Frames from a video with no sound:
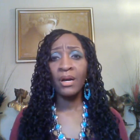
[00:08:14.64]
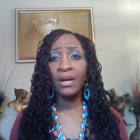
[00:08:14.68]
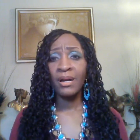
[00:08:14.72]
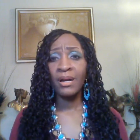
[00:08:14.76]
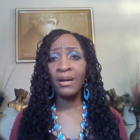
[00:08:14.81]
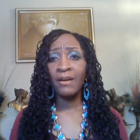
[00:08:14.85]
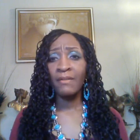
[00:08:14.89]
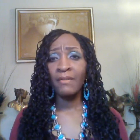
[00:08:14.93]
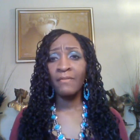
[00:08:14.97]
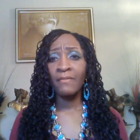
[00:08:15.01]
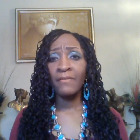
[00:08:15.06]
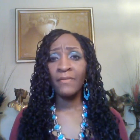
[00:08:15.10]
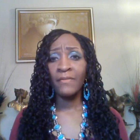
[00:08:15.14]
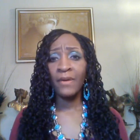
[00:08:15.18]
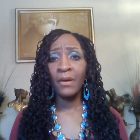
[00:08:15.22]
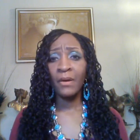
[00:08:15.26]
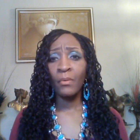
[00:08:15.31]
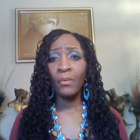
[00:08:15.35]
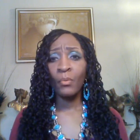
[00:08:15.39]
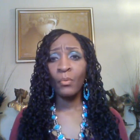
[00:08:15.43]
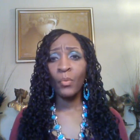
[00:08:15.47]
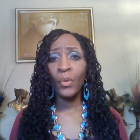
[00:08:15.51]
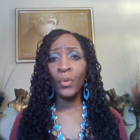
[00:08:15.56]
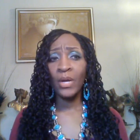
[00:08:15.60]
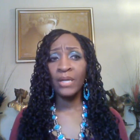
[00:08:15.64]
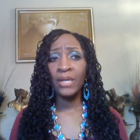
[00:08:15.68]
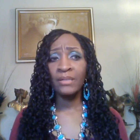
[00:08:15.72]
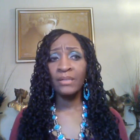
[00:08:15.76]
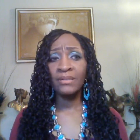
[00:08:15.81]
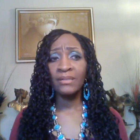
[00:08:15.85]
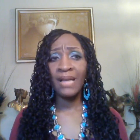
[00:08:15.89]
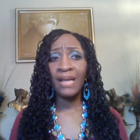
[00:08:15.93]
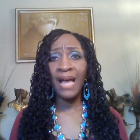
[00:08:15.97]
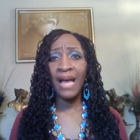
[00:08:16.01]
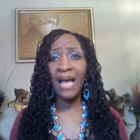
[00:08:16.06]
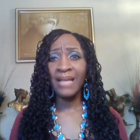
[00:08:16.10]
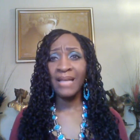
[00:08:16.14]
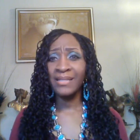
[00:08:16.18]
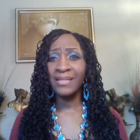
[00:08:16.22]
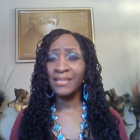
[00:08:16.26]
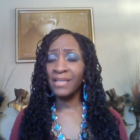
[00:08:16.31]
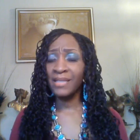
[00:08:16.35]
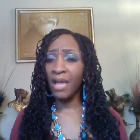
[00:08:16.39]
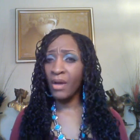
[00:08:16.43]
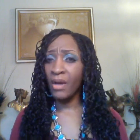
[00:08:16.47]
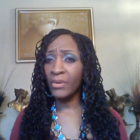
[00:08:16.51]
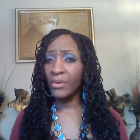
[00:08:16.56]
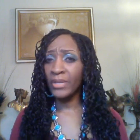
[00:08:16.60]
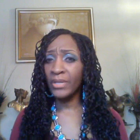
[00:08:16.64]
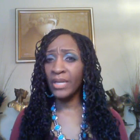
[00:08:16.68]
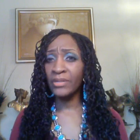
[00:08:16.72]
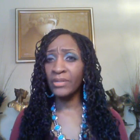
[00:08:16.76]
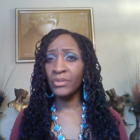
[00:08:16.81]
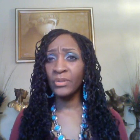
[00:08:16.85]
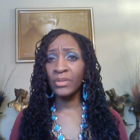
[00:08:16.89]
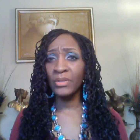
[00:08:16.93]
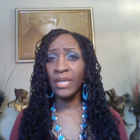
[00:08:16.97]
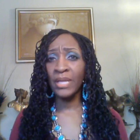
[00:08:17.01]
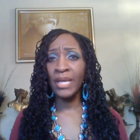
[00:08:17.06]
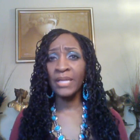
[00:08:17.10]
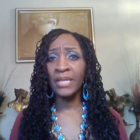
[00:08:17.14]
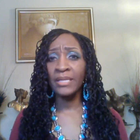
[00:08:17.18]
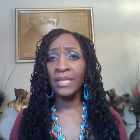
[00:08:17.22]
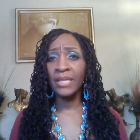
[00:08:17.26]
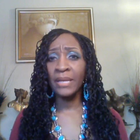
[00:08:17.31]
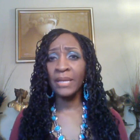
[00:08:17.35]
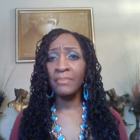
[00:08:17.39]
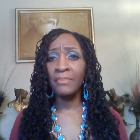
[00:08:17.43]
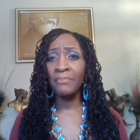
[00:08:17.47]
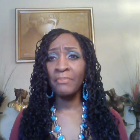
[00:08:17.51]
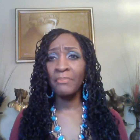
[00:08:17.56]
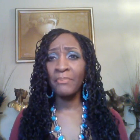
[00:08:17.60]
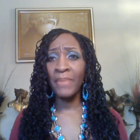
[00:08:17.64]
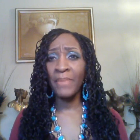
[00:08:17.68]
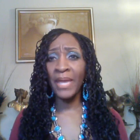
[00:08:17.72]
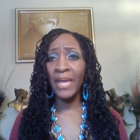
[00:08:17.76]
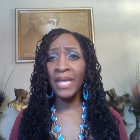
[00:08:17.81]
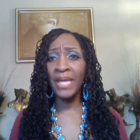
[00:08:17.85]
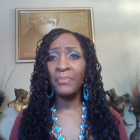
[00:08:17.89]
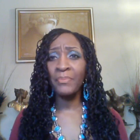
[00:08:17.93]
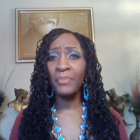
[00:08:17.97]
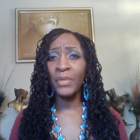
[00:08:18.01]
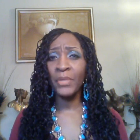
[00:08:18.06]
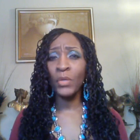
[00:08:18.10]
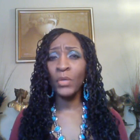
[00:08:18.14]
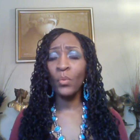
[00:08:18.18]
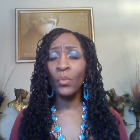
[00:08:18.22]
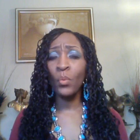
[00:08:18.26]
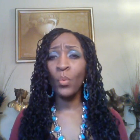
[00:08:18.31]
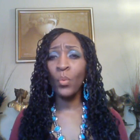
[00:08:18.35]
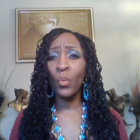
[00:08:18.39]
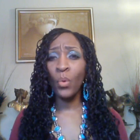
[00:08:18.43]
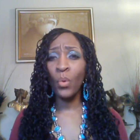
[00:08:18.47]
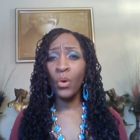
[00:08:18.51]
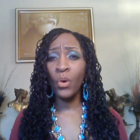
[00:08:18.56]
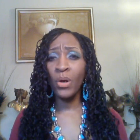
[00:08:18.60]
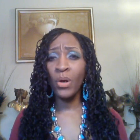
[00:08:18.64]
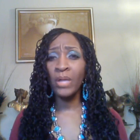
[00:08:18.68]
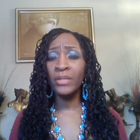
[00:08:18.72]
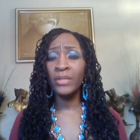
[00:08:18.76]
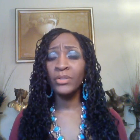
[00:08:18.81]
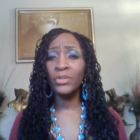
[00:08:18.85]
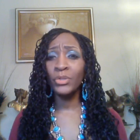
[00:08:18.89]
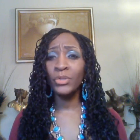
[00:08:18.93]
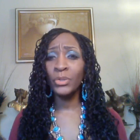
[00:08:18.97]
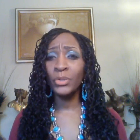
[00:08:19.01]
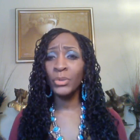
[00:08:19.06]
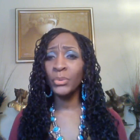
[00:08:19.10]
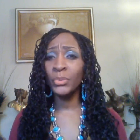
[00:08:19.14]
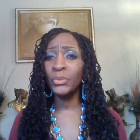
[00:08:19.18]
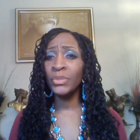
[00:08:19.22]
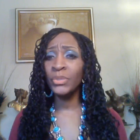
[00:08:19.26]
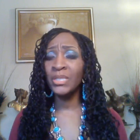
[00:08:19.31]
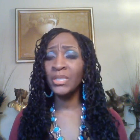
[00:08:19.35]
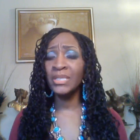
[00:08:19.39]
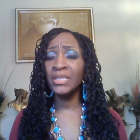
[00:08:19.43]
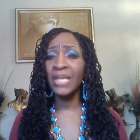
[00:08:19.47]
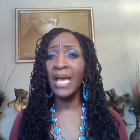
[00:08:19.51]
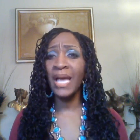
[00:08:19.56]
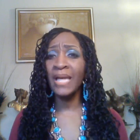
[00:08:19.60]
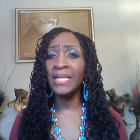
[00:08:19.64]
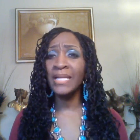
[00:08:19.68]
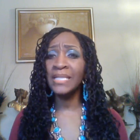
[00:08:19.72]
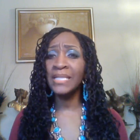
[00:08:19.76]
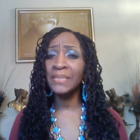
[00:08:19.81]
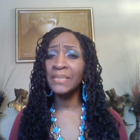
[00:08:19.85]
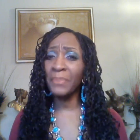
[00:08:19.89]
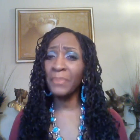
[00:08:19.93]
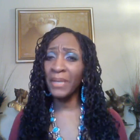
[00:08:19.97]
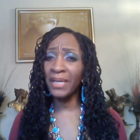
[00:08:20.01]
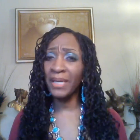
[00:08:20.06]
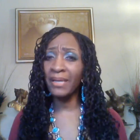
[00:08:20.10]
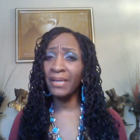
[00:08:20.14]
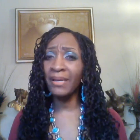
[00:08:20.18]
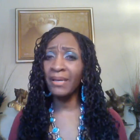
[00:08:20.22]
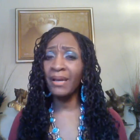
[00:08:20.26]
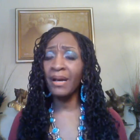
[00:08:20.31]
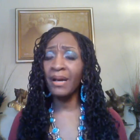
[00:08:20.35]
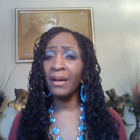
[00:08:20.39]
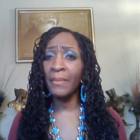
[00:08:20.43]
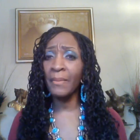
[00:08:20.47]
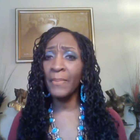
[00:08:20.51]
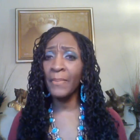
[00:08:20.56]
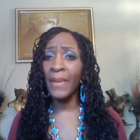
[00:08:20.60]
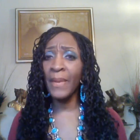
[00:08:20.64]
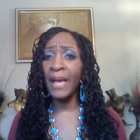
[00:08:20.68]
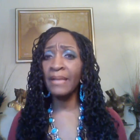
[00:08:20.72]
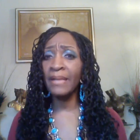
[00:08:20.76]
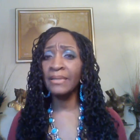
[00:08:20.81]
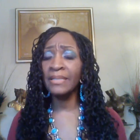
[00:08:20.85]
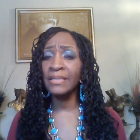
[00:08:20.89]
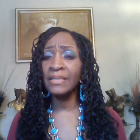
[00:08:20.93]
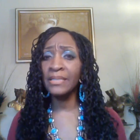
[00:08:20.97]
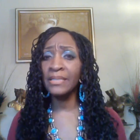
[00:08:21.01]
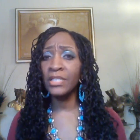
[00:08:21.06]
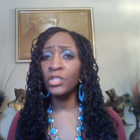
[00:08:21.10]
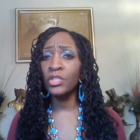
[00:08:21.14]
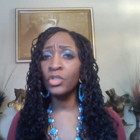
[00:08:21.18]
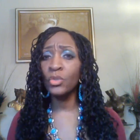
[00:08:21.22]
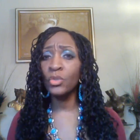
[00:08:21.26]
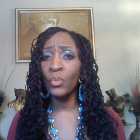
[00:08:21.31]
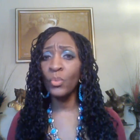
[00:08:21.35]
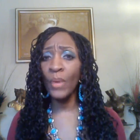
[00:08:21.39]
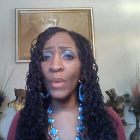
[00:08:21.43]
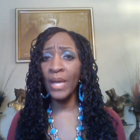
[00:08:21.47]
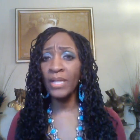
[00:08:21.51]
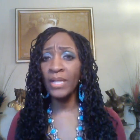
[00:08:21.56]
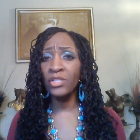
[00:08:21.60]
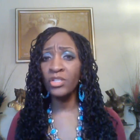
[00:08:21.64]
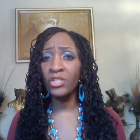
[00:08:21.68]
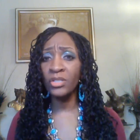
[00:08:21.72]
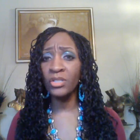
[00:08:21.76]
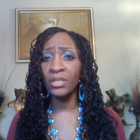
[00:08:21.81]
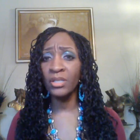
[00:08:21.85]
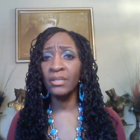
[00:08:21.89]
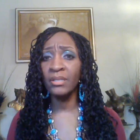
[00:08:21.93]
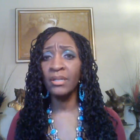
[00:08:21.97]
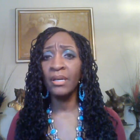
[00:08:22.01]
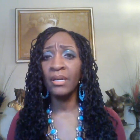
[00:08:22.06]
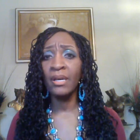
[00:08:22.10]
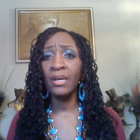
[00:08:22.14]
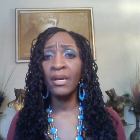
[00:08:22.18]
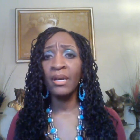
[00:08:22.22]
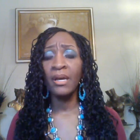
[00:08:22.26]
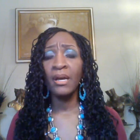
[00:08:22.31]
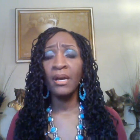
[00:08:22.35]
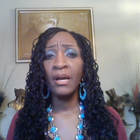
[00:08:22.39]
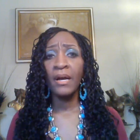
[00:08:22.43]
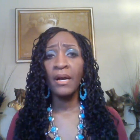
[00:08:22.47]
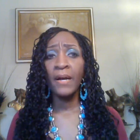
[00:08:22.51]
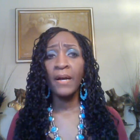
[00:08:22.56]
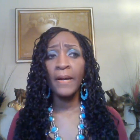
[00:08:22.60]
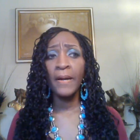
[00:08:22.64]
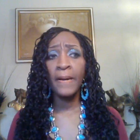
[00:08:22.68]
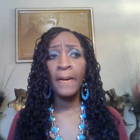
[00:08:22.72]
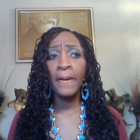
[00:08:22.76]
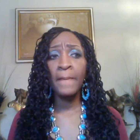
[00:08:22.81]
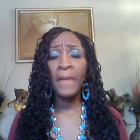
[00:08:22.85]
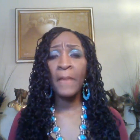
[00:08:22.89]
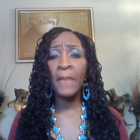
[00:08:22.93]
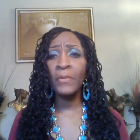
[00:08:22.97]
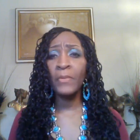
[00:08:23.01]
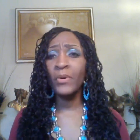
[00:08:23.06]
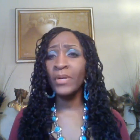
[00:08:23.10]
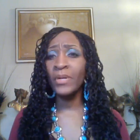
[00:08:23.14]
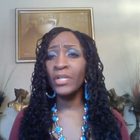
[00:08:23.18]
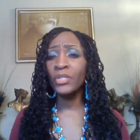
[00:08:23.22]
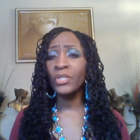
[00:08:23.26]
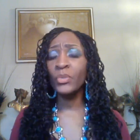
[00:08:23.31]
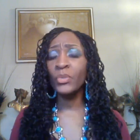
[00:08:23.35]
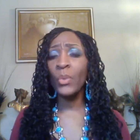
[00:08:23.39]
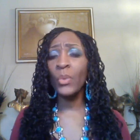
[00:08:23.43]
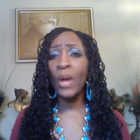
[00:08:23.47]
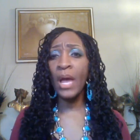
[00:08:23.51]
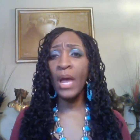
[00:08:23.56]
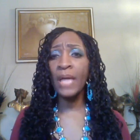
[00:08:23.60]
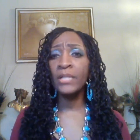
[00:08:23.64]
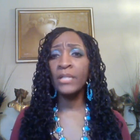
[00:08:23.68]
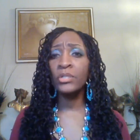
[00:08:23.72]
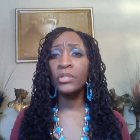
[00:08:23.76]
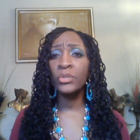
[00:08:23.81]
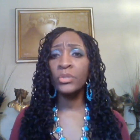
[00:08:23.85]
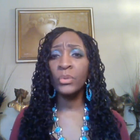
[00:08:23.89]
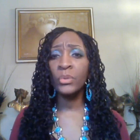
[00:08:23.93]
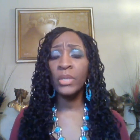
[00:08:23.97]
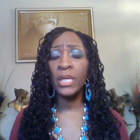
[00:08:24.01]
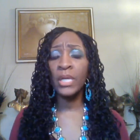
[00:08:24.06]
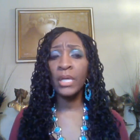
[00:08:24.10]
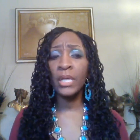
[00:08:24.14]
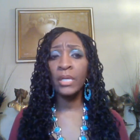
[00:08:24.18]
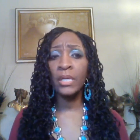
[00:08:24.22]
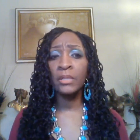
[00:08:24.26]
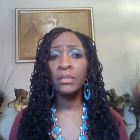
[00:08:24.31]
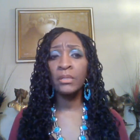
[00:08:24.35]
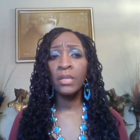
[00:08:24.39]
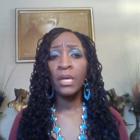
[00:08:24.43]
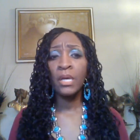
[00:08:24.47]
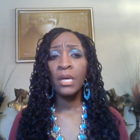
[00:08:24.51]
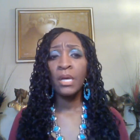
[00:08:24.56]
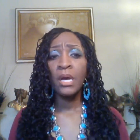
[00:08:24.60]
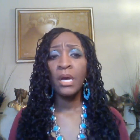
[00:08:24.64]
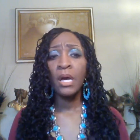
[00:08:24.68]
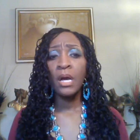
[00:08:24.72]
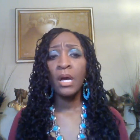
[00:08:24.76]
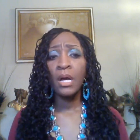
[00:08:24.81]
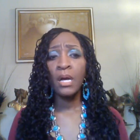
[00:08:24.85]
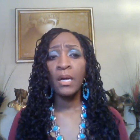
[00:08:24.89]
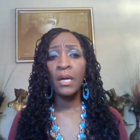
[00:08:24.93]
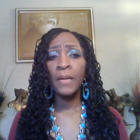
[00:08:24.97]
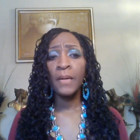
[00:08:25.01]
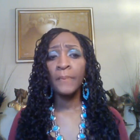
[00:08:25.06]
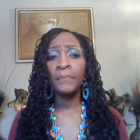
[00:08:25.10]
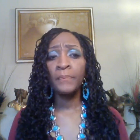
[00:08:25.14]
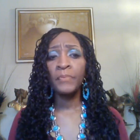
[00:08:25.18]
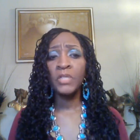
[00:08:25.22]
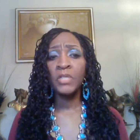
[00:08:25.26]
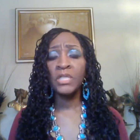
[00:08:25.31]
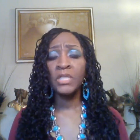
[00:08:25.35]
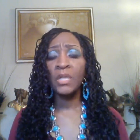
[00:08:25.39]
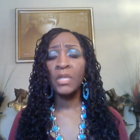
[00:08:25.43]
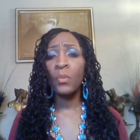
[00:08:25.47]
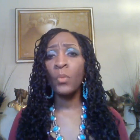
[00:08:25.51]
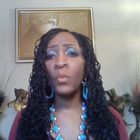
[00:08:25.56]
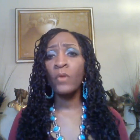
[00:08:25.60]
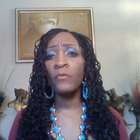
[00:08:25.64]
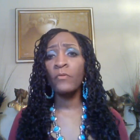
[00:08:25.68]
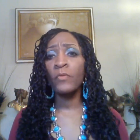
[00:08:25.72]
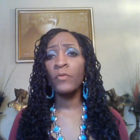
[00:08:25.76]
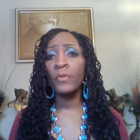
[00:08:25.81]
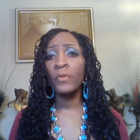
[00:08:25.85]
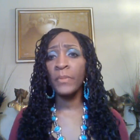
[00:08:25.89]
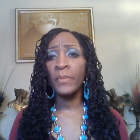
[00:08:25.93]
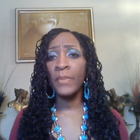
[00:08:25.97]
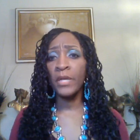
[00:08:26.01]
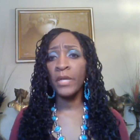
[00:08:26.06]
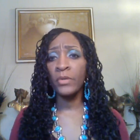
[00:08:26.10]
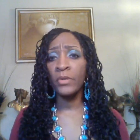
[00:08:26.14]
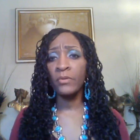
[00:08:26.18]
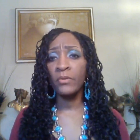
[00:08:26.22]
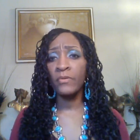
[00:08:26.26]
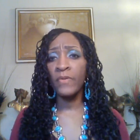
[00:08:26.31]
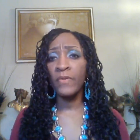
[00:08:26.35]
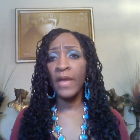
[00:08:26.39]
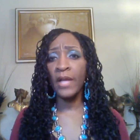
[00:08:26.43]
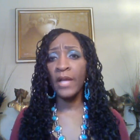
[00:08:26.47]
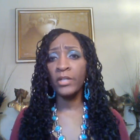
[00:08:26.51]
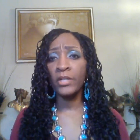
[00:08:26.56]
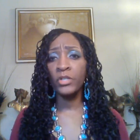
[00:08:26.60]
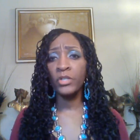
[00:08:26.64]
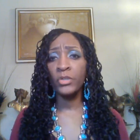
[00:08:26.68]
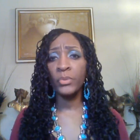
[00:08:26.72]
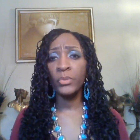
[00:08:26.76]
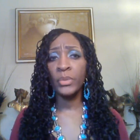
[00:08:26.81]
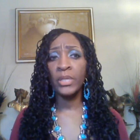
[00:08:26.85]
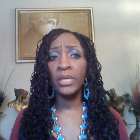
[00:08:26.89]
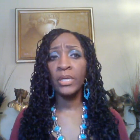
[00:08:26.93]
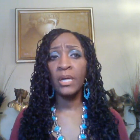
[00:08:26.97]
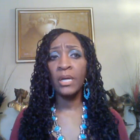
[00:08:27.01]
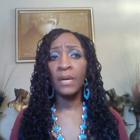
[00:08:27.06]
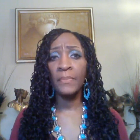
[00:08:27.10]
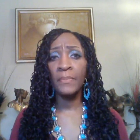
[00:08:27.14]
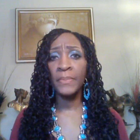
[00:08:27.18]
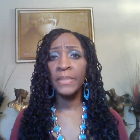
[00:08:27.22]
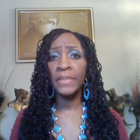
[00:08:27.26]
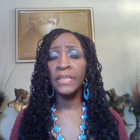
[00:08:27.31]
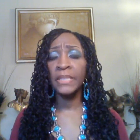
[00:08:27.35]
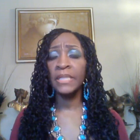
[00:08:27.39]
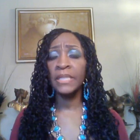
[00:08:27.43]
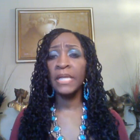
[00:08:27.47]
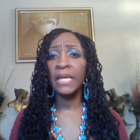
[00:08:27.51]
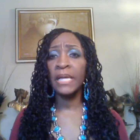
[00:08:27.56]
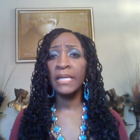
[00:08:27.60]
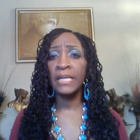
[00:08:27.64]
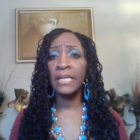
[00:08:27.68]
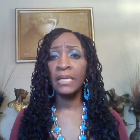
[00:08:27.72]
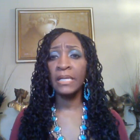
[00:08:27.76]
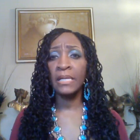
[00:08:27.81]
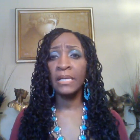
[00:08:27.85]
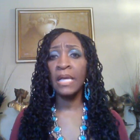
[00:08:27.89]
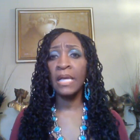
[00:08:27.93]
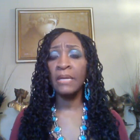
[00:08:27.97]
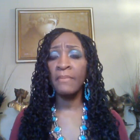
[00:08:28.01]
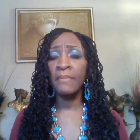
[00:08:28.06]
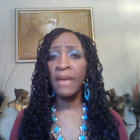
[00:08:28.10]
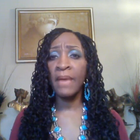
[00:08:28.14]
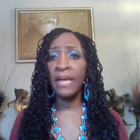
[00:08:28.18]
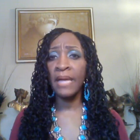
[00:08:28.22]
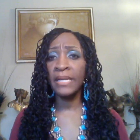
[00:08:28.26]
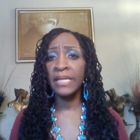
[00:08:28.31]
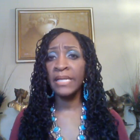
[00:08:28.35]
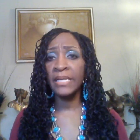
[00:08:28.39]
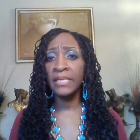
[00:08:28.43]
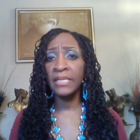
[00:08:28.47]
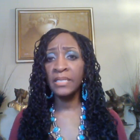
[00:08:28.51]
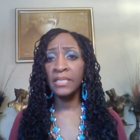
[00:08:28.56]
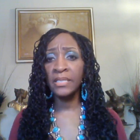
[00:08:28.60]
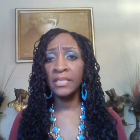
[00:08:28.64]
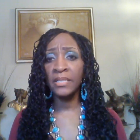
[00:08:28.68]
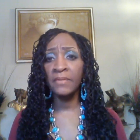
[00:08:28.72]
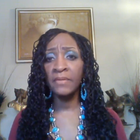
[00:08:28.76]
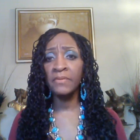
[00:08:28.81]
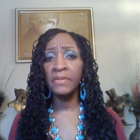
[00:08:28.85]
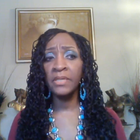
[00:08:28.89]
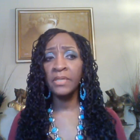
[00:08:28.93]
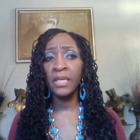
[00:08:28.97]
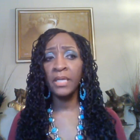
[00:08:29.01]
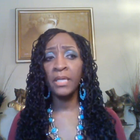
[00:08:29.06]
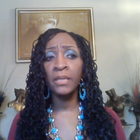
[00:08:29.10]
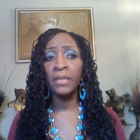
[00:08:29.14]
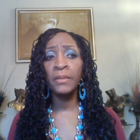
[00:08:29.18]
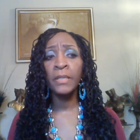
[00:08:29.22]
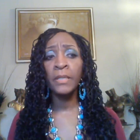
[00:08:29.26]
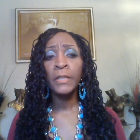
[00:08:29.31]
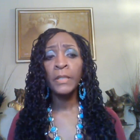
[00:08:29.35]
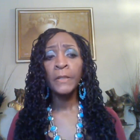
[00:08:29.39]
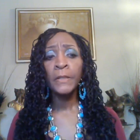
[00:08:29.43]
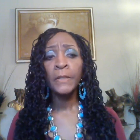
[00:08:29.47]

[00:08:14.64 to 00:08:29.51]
of what I saw yesterday that made me want to just kind of speak about the situation. I'm going to try to get someone from the manufacturing company that I get a lot of my adhesives and